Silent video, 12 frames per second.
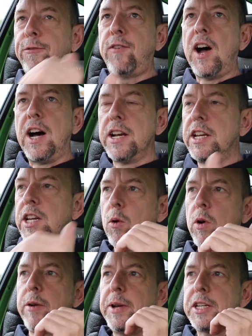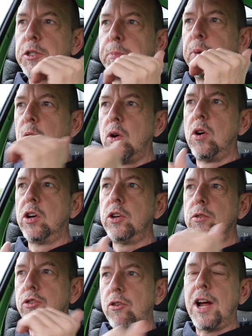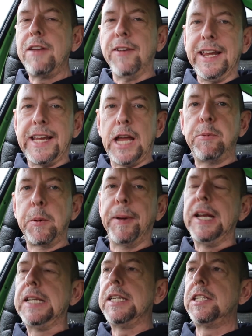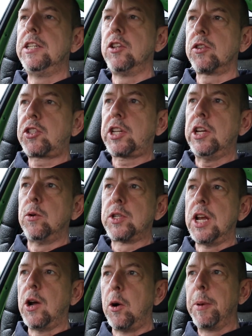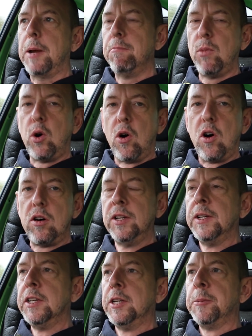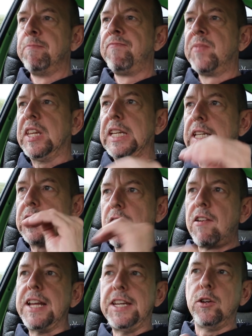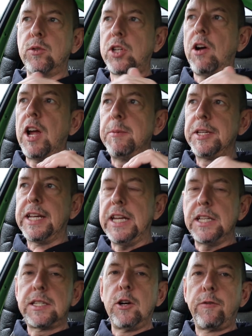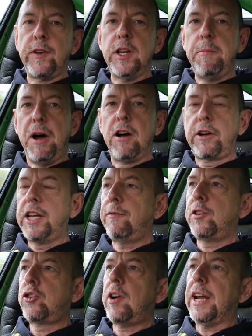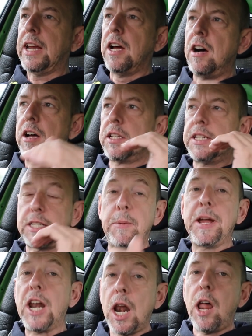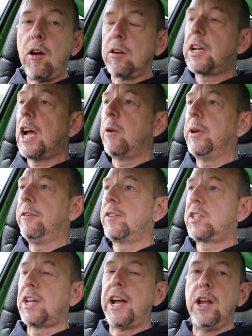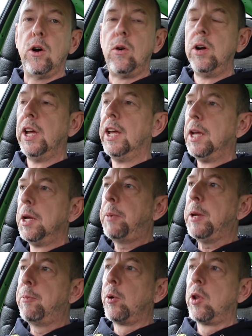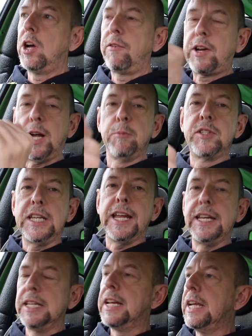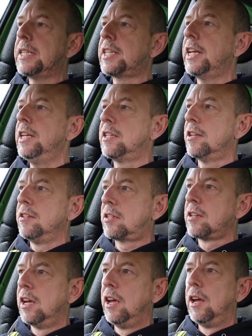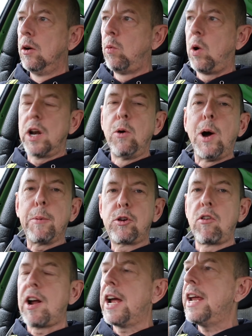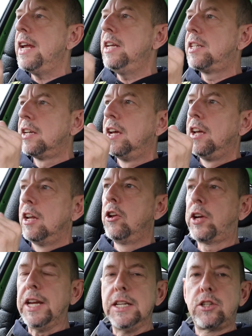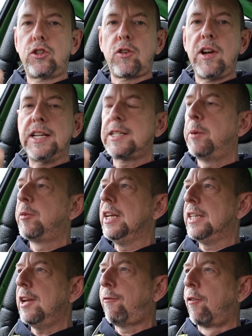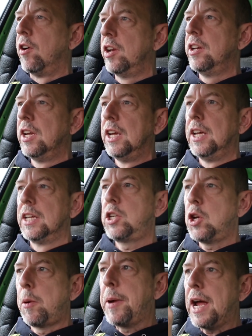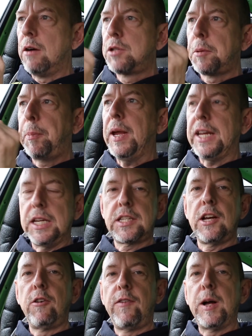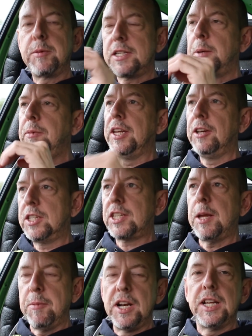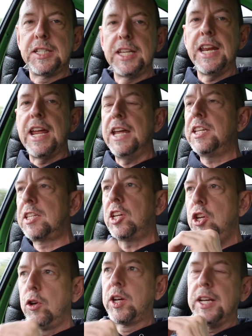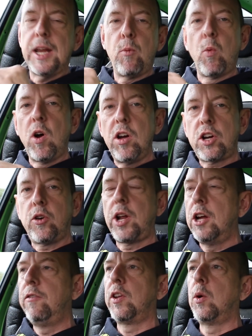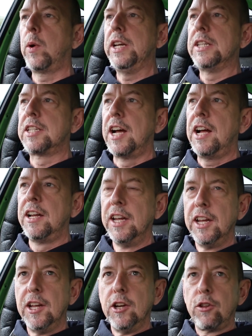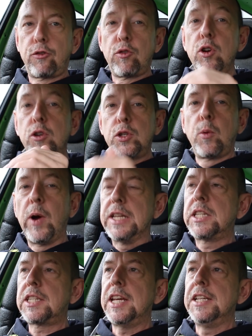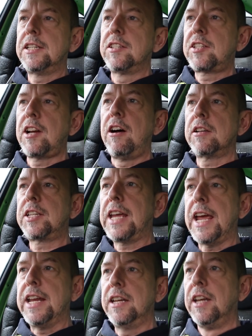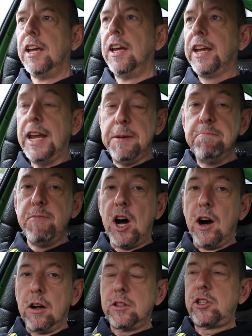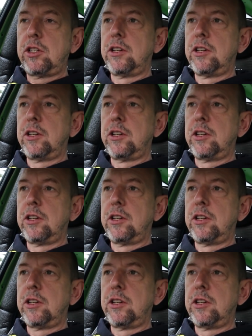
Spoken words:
fun and you want to explore your driving capabilities and your skills a little bit more. This is an ideal time to get yourself in the market for track cars. There's going to be a lot going for sale. People that have come to the end of their seasons want to upgrade, looking to try something different, so you'll be able to pick yourself up something similar to this that you can then work on over the winter through to when the season starts again in March.